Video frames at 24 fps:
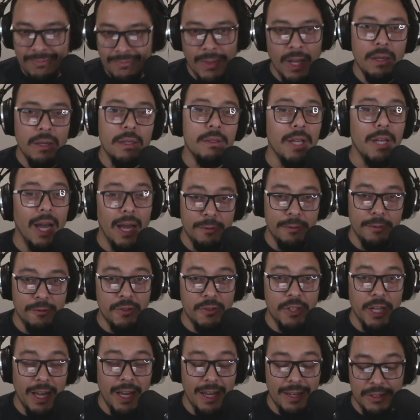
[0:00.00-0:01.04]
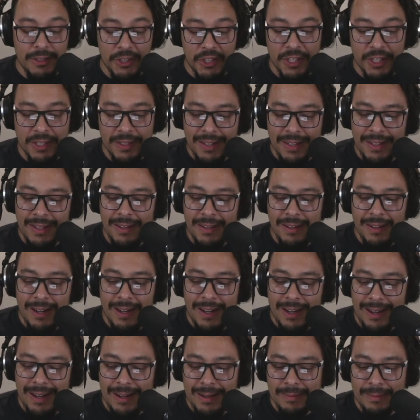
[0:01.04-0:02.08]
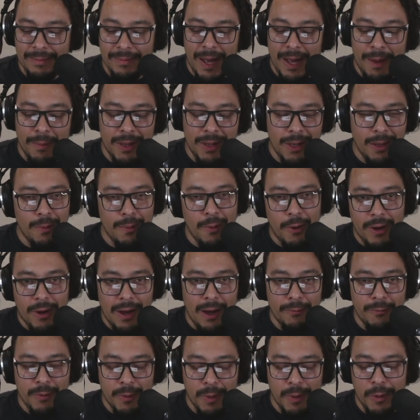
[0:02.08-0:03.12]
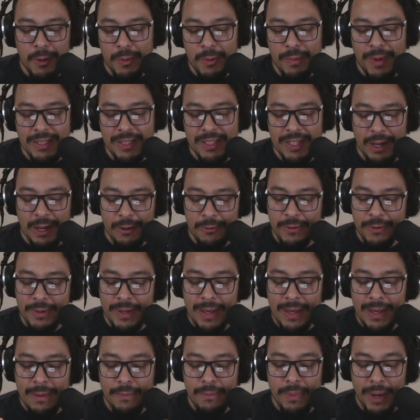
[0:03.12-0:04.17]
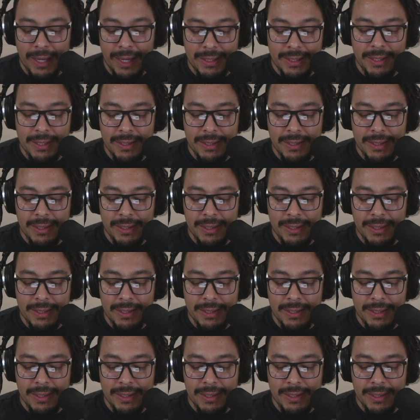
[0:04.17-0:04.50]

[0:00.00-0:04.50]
times have changed. I'm a little more comfortable with myself. But